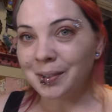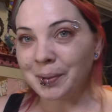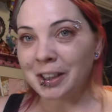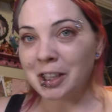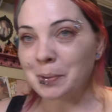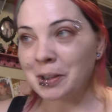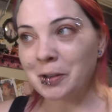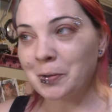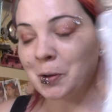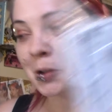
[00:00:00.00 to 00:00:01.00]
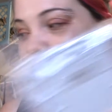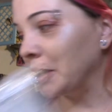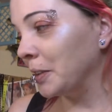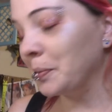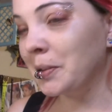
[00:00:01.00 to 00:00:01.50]
My husband's a Ford
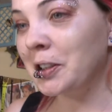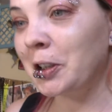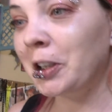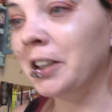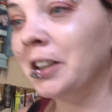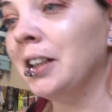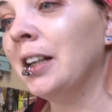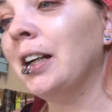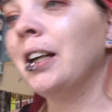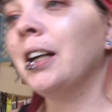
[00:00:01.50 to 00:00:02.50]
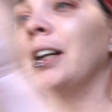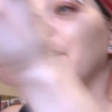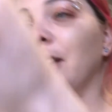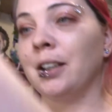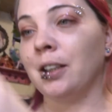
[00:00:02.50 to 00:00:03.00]
fan, sorry. And
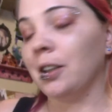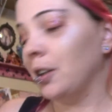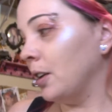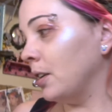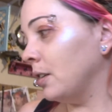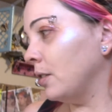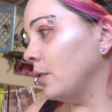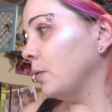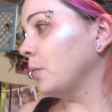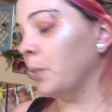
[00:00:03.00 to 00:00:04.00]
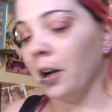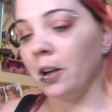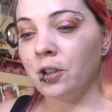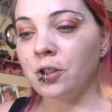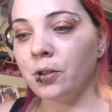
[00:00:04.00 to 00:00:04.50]
then I
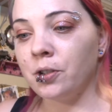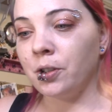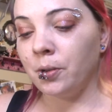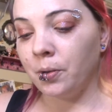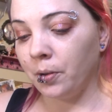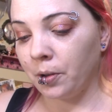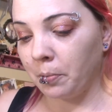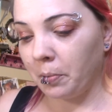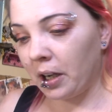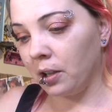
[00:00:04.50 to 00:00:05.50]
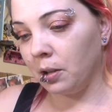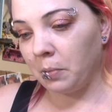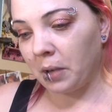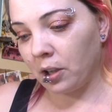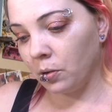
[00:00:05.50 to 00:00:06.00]
already showed you the main
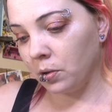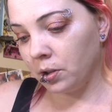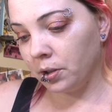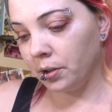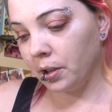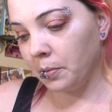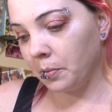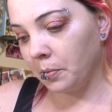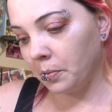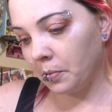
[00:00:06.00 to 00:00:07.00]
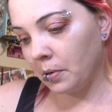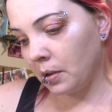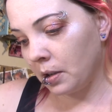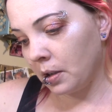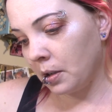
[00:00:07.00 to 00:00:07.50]
manual,
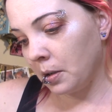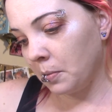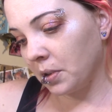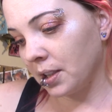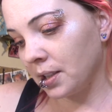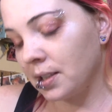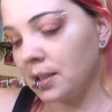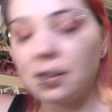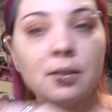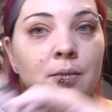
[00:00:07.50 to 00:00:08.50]
but this